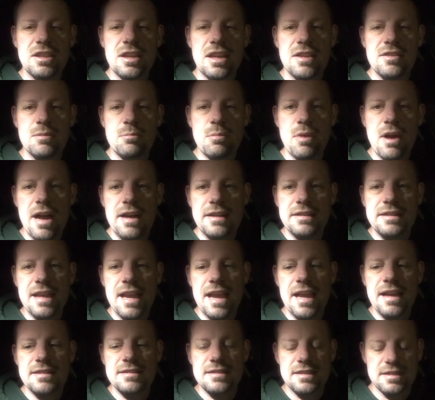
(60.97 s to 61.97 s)
it as a
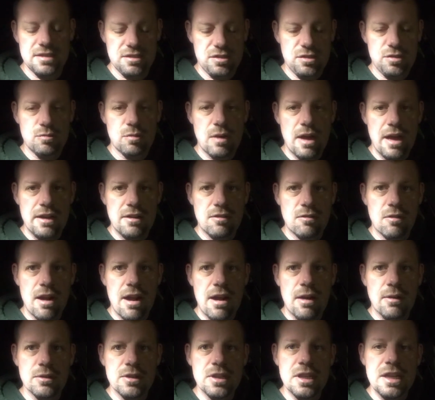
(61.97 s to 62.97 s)
podcast as you ride
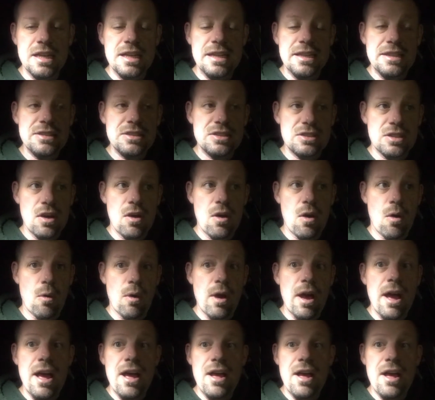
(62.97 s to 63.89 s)
around. So